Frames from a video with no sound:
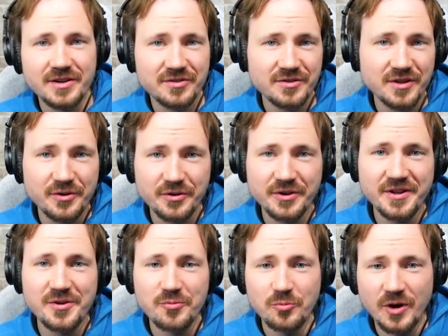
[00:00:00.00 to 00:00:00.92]
It's
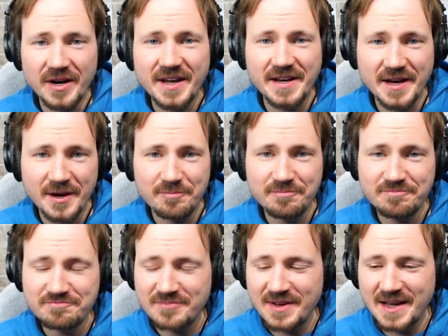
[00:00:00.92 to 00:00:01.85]
literally 1 a.m.
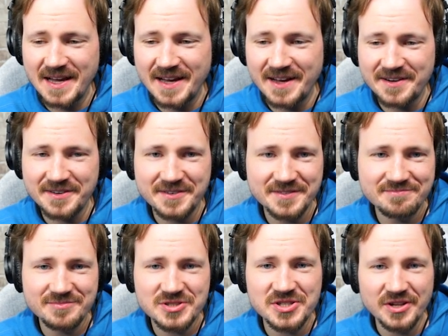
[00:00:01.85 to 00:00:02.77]
and
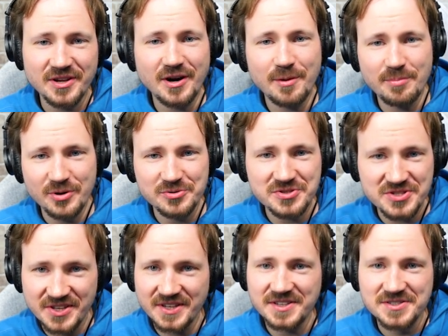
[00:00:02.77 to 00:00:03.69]
Silidar
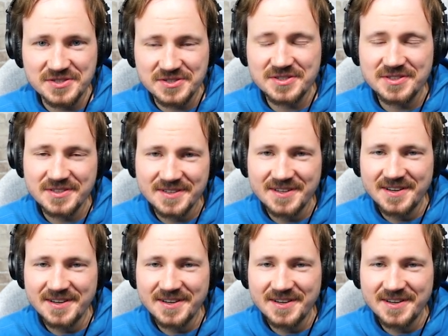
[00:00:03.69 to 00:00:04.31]
posts this.